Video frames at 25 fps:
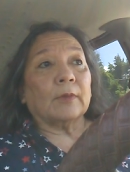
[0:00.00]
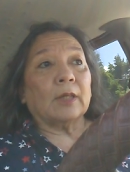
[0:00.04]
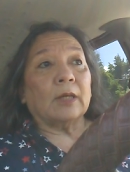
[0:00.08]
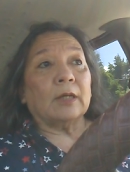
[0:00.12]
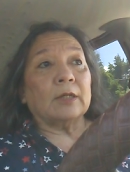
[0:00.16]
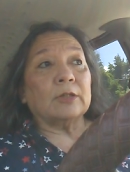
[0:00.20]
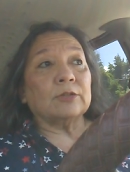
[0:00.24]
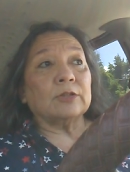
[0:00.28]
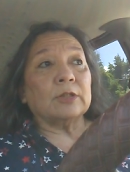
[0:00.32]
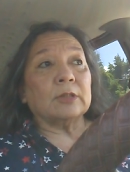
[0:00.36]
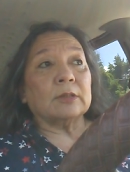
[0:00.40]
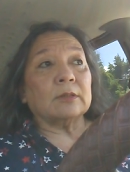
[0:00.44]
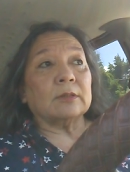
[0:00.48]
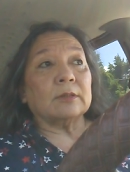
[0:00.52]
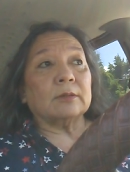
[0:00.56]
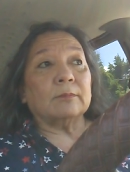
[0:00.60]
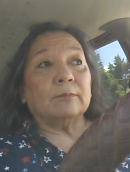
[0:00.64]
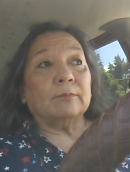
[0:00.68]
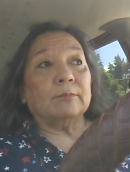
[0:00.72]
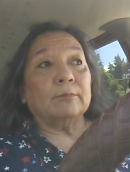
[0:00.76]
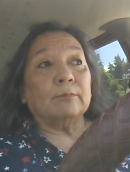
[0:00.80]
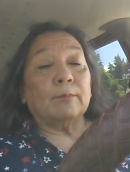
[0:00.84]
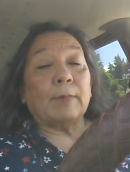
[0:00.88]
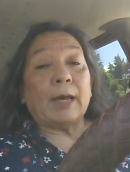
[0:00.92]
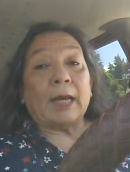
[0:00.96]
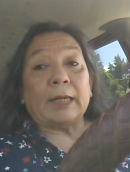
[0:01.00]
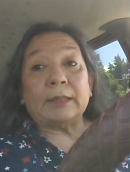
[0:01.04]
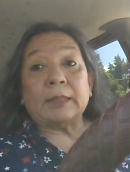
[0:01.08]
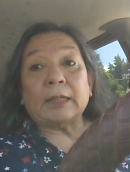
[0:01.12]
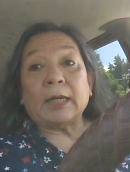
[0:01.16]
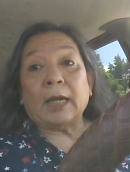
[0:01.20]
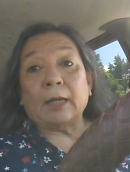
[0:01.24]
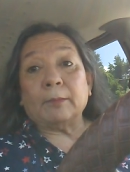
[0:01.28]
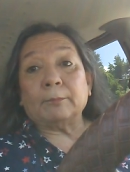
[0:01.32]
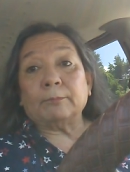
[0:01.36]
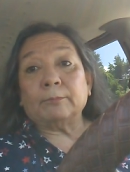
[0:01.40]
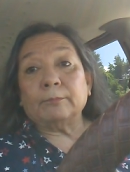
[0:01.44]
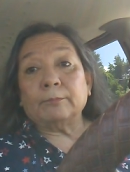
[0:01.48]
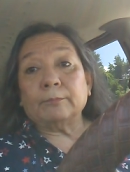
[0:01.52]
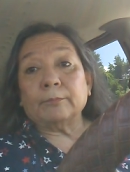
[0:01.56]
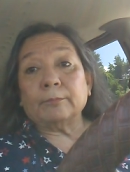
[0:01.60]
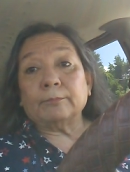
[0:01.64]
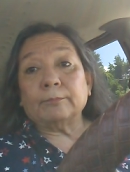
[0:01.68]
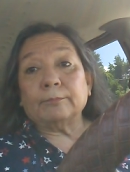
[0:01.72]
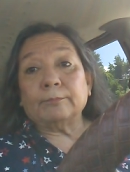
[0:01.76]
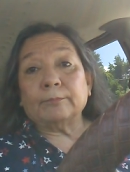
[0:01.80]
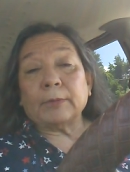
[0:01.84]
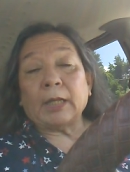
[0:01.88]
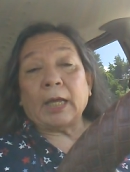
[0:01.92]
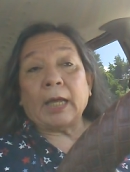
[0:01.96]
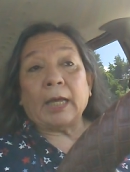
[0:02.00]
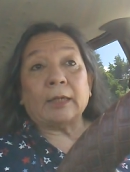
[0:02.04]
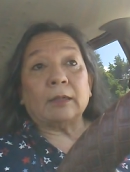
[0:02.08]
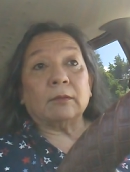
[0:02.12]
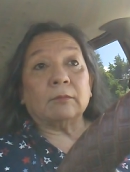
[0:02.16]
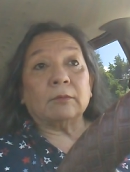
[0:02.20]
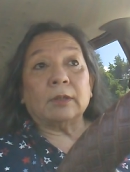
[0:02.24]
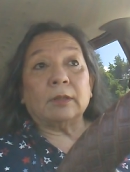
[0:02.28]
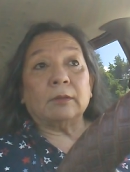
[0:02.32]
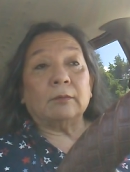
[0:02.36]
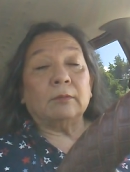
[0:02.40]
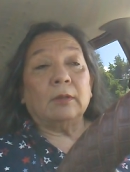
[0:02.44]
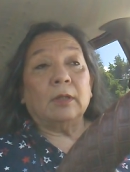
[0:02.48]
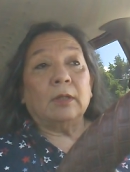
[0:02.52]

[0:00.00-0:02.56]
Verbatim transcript: it's just a bad time. I don't